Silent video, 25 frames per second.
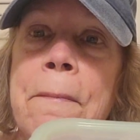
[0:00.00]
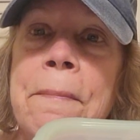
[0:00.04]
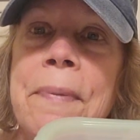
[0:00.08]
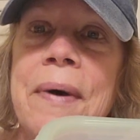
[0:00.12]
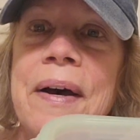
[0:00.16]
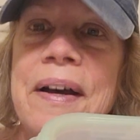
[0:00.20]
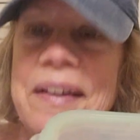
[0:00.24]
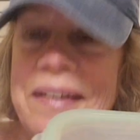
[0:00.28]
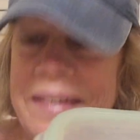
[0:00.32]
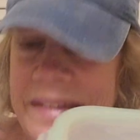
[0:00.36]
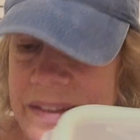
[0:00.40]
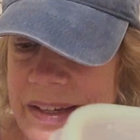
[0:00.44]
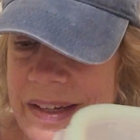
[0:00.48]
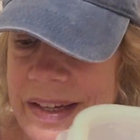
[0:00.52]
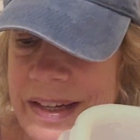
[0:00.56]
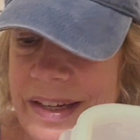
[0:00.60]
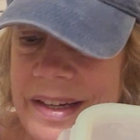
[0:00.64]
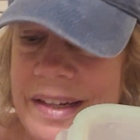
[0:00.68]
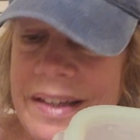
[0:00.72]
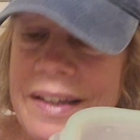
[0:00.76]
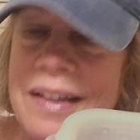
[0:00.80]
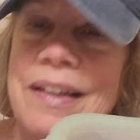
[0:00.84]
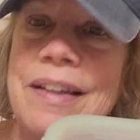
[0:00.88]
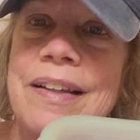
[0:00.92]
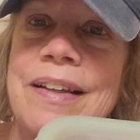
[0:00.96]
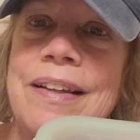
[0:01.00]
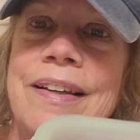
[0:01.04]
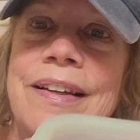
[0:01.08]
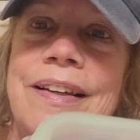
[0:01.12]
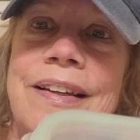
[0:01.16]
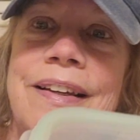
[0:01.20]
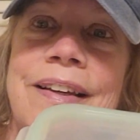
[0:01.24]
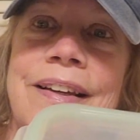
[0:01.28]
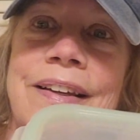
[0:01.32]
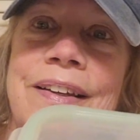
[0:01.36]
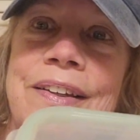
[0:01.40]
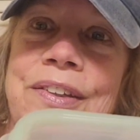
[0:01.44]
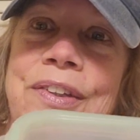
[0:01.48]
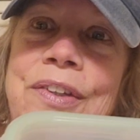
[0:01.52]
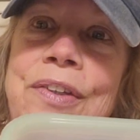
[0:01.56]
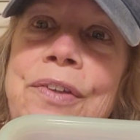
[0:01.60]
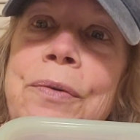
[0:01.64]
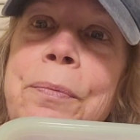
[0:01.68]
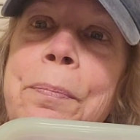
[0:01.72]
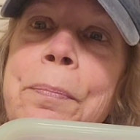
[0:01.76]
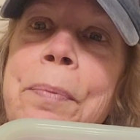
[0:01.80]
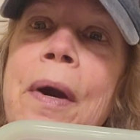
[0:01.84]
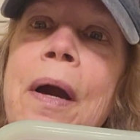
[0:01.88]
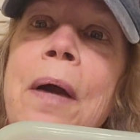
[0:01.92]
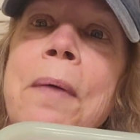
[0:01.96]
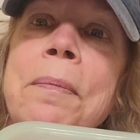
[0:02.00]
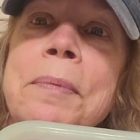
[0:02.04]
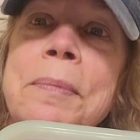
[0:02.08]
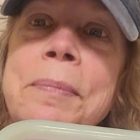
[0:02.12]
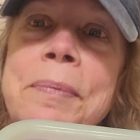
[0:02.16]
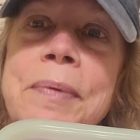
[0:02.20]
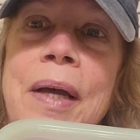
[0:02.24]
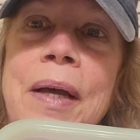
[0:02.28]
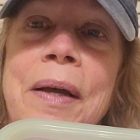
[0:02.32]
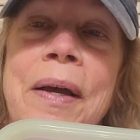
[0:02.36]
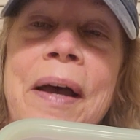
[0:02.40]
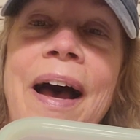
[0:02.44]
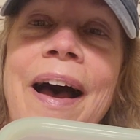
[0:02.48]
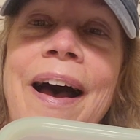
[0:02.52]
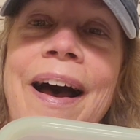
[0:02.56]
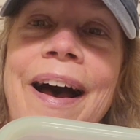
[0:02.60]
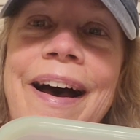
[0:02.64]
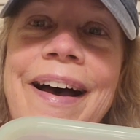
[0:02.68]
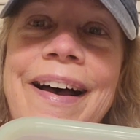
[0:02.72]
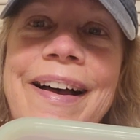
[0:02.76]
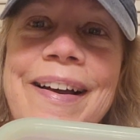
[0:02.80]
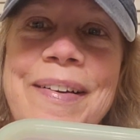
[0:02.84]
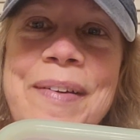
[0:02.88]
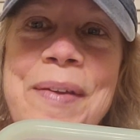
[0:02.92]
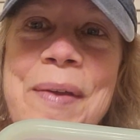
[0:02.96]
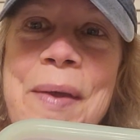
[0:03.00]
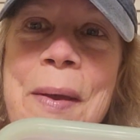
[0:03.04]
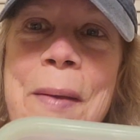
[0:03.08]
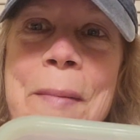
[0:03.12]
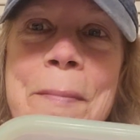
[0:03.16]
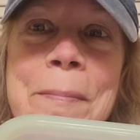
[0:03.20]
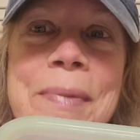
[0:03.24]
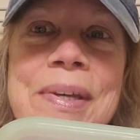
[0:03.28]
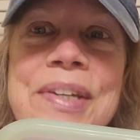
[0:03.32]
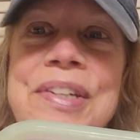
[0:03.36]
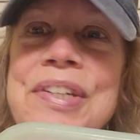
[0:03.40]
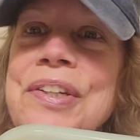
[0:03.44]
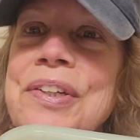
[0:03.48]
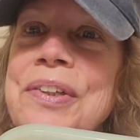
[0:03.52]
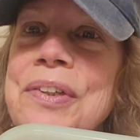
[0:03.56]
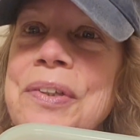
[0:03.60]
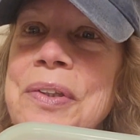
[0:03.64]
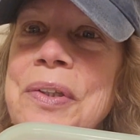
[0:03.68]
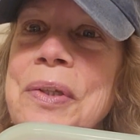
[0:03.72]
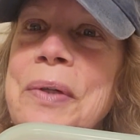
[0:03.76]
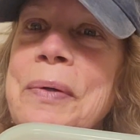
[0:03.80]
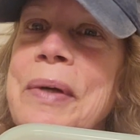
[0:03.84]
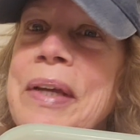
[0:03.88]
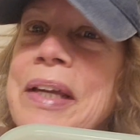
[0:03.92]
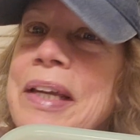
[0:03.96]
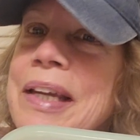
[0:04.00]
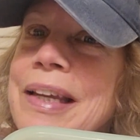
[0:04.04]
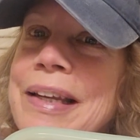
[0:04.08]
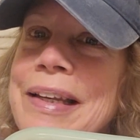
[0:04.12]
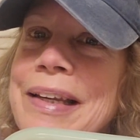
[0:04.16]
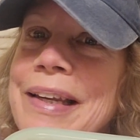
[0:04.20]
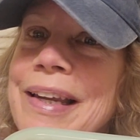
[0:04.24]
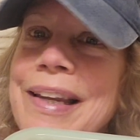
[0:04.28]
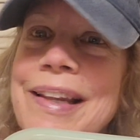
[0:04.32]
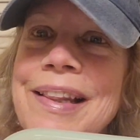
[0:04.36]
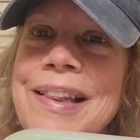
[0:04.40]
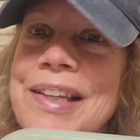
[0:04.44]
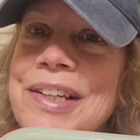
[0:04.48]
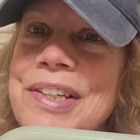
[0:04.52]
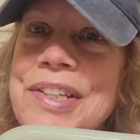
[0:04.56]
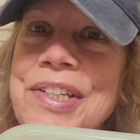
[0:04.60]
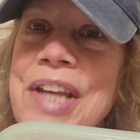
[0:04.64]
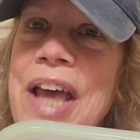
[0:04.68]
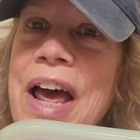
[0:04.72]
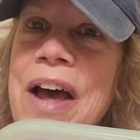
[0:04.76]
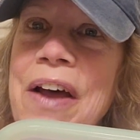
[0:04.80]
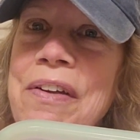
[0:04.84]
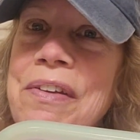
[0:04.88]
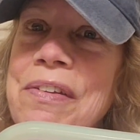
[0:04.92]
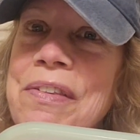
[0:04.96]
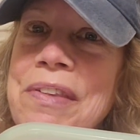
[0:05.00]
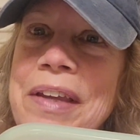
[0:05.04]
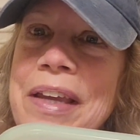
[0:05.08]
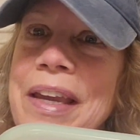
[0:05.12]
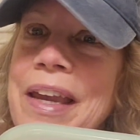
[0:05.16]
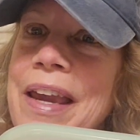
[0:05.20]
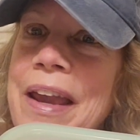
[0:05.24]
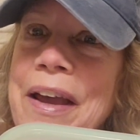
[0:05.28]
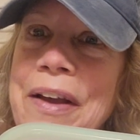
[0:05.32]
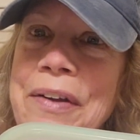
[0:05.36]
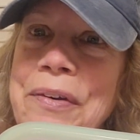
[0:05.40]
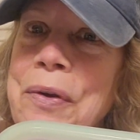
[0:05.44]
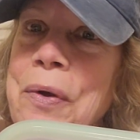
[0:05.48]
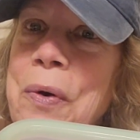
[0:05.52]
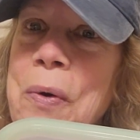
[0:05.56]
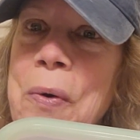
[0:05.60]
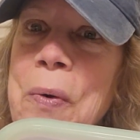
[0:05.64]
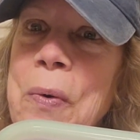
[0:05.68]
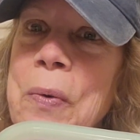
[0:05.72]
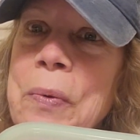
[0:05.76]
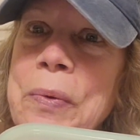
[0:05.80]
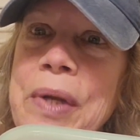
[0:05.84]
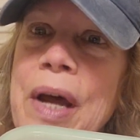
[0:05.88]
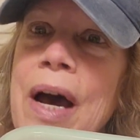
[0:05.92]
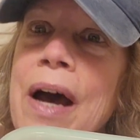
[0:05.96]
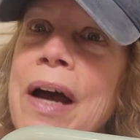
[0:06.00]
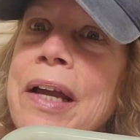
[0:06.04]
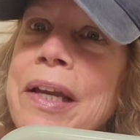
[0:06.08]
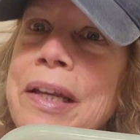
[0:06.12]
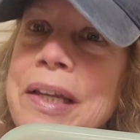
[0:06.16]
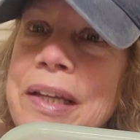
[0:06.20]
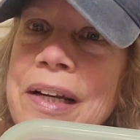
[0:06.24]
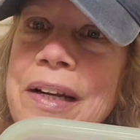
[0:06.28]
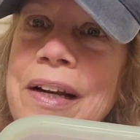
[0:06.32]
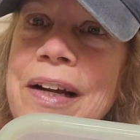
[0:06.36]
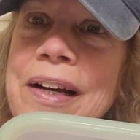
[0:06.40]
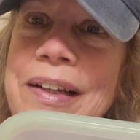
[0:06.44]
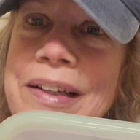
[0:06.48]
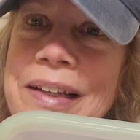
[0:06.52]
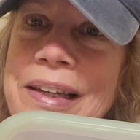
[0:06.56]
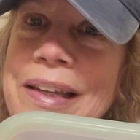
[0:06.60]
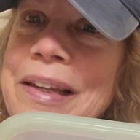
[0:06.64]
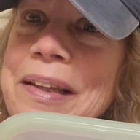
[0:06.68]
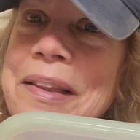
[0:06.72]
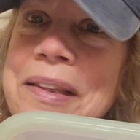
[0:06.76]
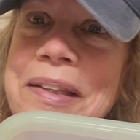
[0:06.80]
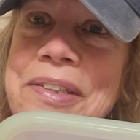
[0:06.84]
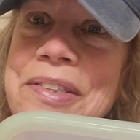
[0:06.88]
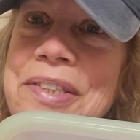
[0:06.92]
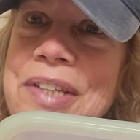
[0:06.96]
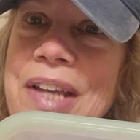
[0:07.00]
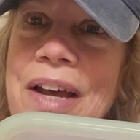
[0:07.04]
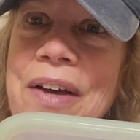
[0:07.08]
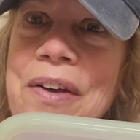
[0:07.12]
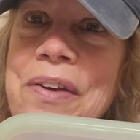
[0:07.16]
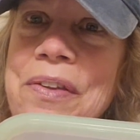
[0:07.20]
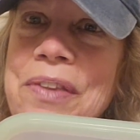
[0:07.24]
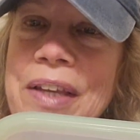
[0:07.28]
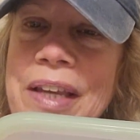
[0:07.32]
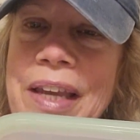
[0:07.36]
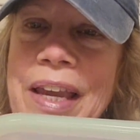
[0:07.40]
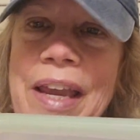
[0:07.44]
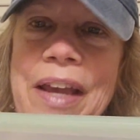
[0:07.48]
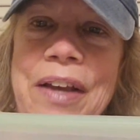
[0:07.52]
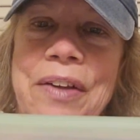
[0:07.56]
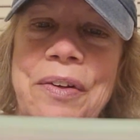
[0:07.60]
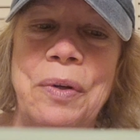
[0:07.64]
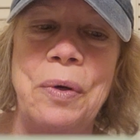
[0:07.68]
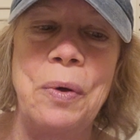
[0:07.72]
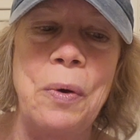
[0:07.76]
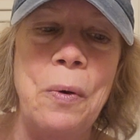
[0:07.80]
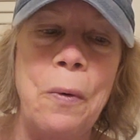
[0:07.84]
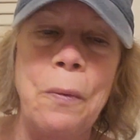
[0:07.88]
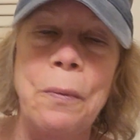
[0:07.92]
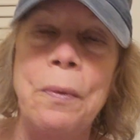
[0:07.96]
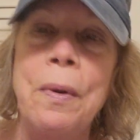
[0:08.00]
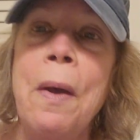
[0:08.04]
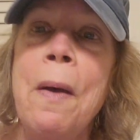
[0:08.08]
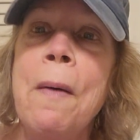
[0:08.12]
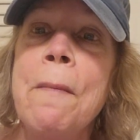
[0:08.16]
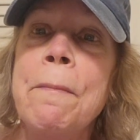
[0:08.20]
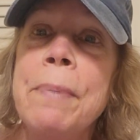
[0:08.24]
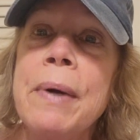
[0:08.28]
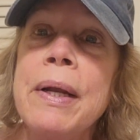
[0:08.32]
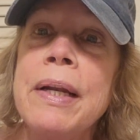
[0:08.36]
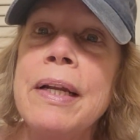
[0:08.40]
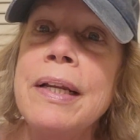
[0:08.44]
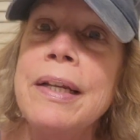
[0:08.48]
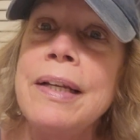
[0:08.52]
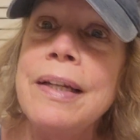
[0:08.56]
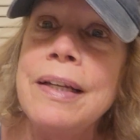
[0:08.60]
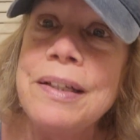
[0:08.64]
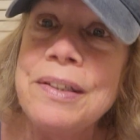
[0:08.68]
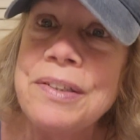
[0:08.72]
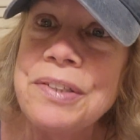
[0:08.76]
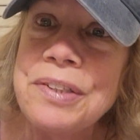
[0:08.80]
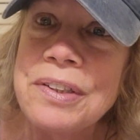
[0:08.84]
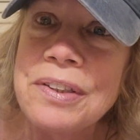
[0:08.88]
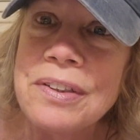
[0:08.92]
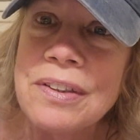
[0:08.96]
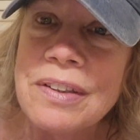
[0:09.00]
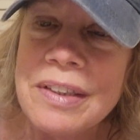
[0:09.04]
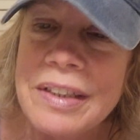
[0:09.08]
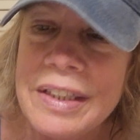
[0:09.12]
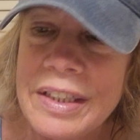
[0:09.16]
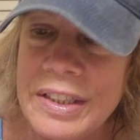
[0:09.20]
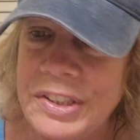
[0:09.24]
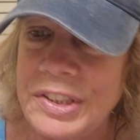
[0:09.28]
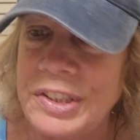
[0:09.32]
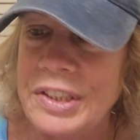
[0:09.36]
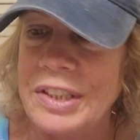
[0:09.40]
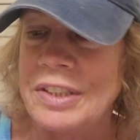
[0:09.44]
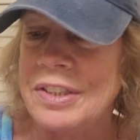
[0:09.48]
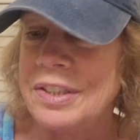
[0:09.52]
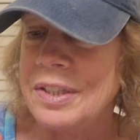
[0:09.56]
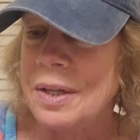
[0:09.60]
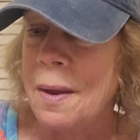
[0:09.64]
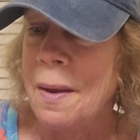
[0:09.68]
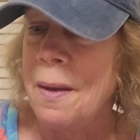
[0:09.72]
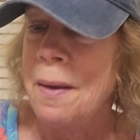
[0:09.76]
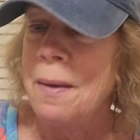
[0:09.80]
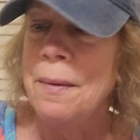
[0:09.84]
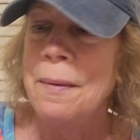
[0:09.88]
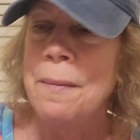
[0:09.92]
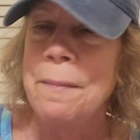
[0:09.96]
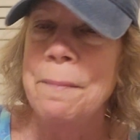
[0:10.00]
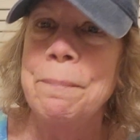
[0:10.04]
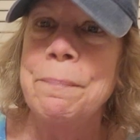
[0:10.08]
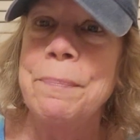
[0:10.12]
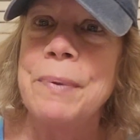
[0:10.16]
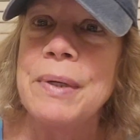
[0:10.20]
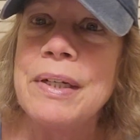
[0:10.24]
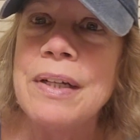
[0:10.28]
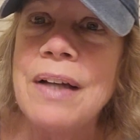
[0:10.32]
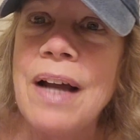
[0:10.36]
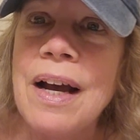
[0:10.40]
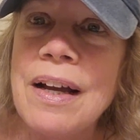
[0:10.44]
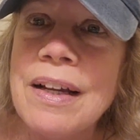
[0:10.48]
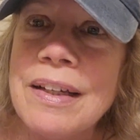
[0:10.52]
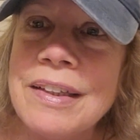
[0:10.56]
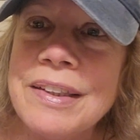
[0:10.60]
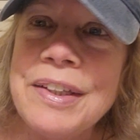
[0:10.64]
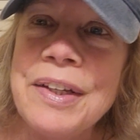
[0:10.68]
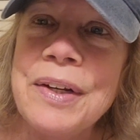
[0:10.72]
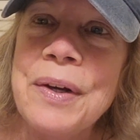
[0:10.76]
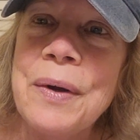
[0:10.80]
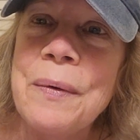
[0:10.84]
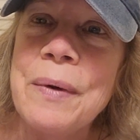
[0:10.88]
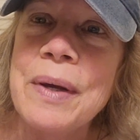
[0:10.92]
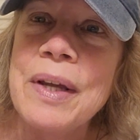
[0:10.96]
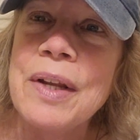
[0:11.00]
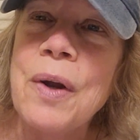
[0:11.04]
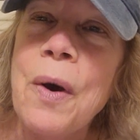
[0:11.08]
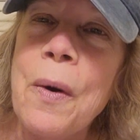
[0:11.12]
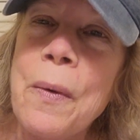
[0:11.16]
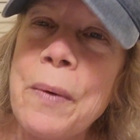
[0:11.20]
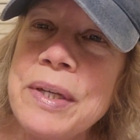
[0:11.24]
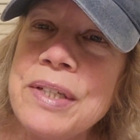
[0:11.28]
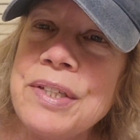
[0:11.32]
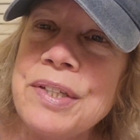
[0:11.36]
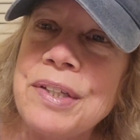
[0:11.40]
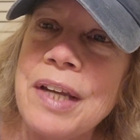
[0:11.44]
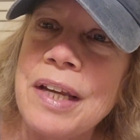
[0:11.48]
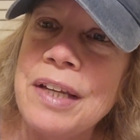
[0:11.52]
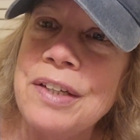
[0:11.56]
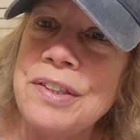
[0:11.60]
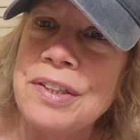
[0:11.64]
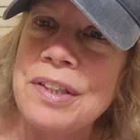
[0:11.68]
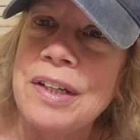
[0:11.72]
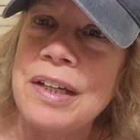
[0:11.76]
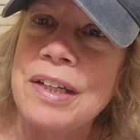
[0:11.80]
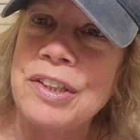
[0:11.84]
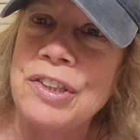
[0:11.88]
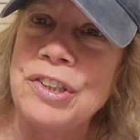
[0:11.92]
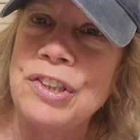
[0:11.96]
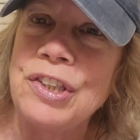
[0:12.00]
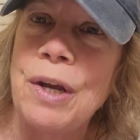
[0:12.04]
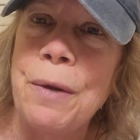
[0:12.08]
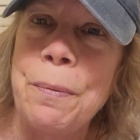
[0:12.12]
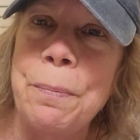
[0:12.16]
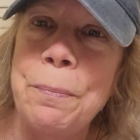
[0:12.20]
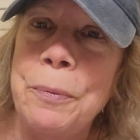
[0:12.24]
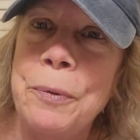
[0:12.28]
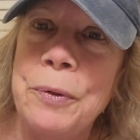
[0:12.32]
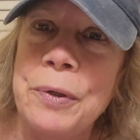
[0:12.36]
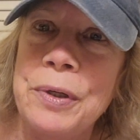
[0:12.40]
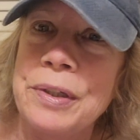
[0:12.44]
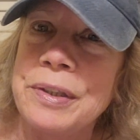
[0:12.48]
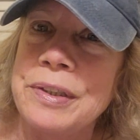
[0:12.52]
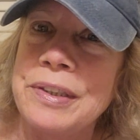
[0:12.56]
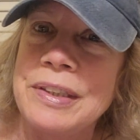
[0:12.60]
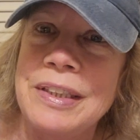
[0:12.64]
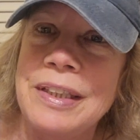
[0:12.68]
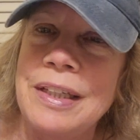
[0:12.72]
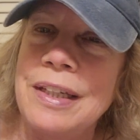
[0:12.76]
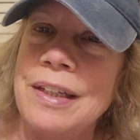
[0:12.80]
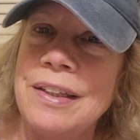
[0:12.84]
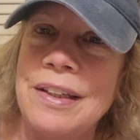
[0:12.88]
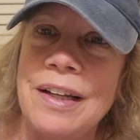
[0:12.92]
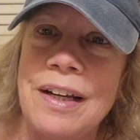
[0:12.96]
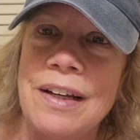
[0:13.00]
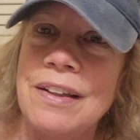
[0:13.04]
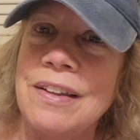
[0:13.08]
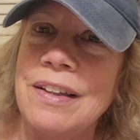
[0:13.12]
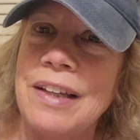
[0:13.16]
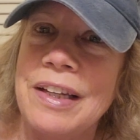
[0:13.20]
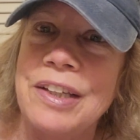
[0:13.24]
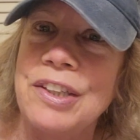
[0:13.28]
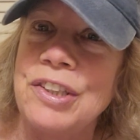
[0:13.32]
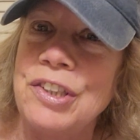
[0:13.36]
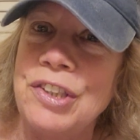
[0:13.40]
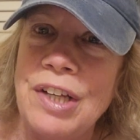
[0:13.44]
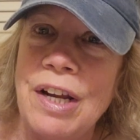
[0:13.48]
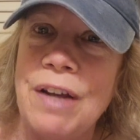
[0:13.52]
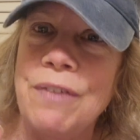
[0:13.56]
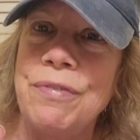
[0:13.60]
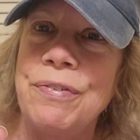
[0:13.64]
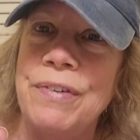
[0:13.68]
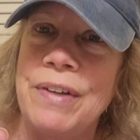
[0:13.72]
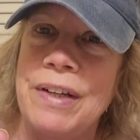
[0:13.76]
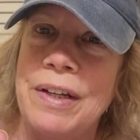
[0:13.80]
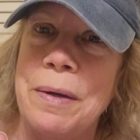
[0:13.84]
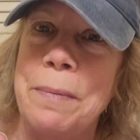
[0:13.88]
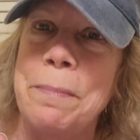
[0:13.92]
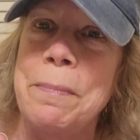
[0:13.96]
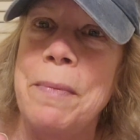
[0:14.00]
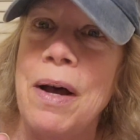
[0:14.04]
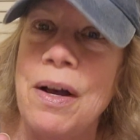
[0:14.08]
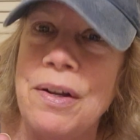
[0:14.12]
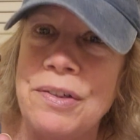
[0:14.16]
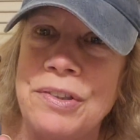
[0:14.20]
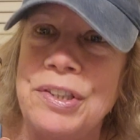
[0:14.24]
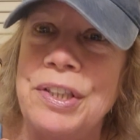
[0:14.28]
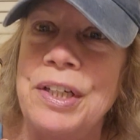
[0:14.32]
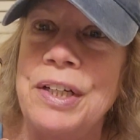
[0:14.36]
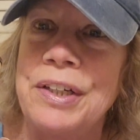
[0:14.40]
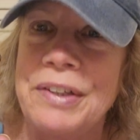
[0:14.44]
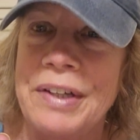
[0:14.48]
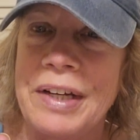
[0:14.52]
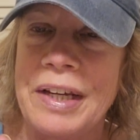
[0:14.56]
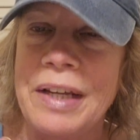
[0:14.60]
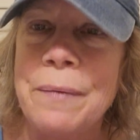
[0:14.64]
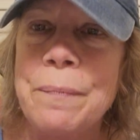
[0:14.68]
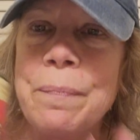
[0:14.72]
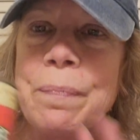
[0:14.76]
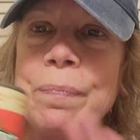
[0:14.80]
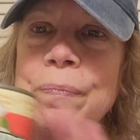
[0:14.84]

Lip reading: but like, you probably, Mr. Louie can eat this out of the can cold. I cannot eat this out of the can cold, but it is delicious. But not, you know, it always tastes like Chef Boyardee, not like Chef Malteri.